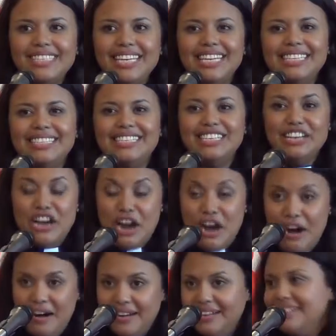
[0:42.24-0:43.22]
It is an
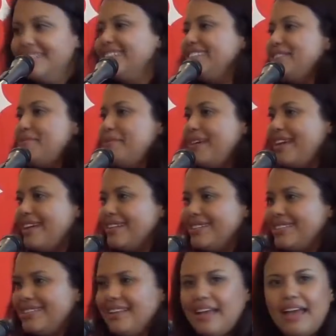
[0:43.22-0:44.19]
honor to be
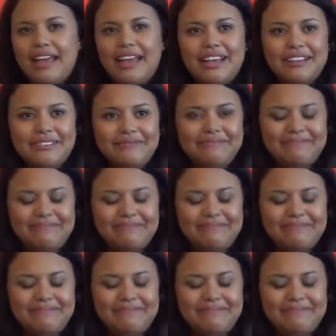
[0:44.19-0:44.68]
here today.